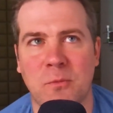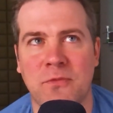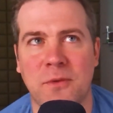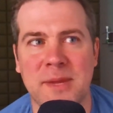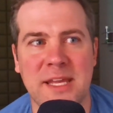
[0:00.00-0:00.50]

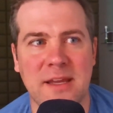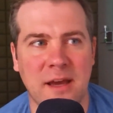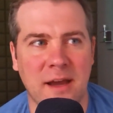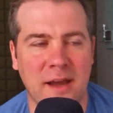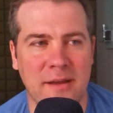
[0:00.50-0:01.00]
for me.
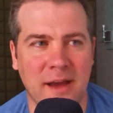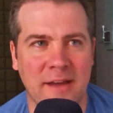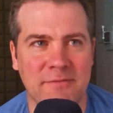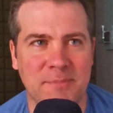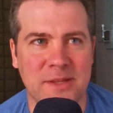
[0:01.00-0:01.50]

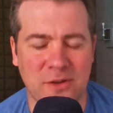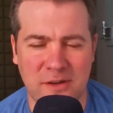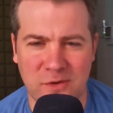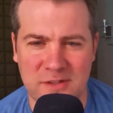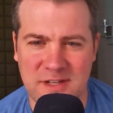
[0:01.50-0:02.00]
I've been looking
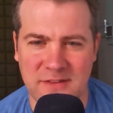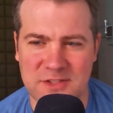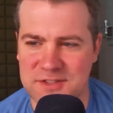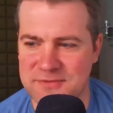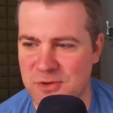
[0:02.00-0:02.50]
forward to this
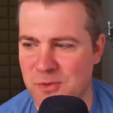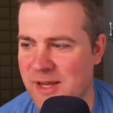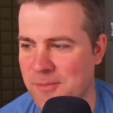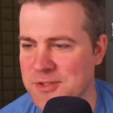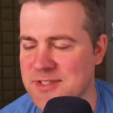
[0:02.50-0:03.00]
conversation for a
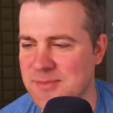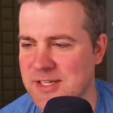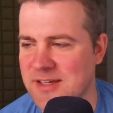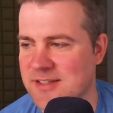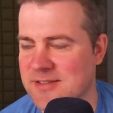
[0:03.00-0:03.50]
while, mostly
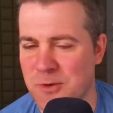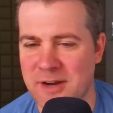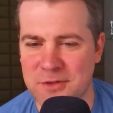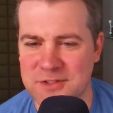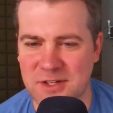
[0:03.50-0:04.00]
because when I
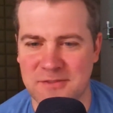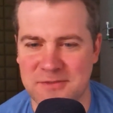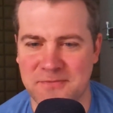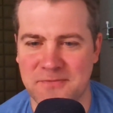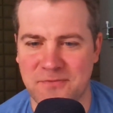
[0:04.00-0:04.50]
first started
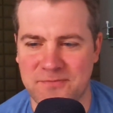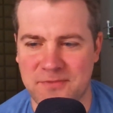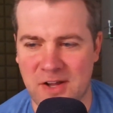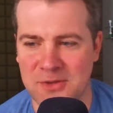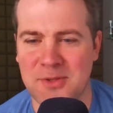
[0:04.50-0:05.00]

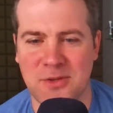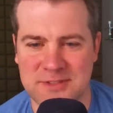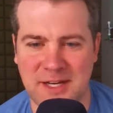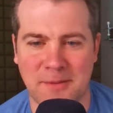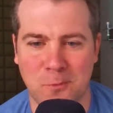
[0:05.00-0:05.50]
following you, it
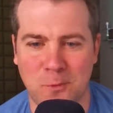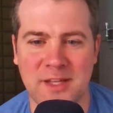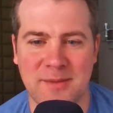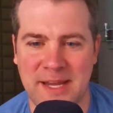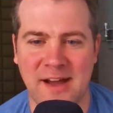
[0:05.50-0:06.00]
was like a
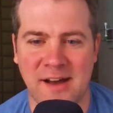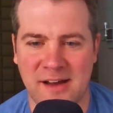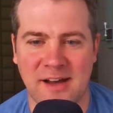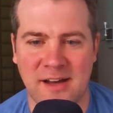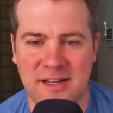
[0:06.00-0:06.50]
really big
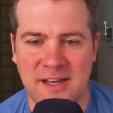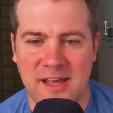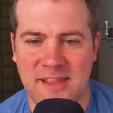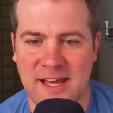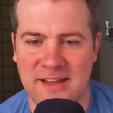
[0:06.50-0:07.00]
aha
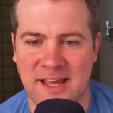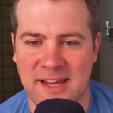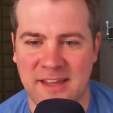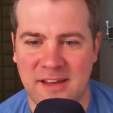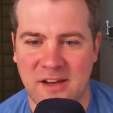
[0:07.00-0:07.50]
that
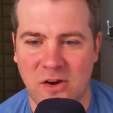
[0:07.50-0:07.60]
like,